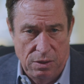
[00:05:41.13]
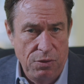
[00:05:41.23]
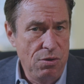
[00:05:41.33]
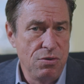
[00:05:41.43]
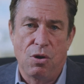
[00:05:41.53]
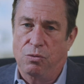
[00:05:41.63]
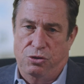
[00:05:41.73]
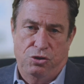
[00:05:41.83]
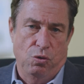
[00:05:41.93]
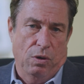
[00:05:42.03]
There are no
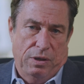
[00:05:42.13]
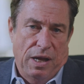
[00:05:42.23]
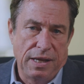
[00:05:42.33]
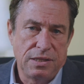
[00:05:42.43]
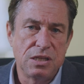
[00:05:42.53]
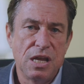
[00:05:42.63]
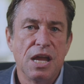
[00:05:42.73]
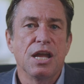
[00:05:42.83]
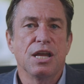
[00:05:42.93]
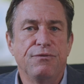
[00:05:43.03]
shortcuts.
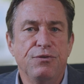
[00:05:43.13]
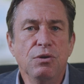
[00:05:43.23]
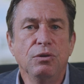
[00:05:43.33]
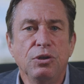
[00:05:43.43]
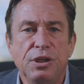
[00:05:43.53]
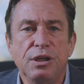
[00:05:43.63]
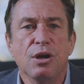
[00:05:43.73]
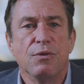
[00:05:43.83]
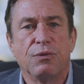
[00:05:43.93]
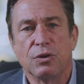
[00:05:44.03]
If you're looking
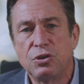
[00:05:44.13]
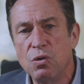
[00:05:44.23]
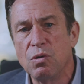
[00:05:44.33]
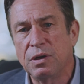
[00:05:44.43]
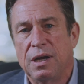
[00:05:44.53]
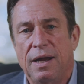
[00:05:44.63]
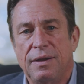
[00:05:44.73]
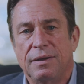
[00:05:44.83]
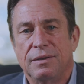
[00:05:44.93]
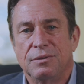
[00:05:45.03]
for a shortcut,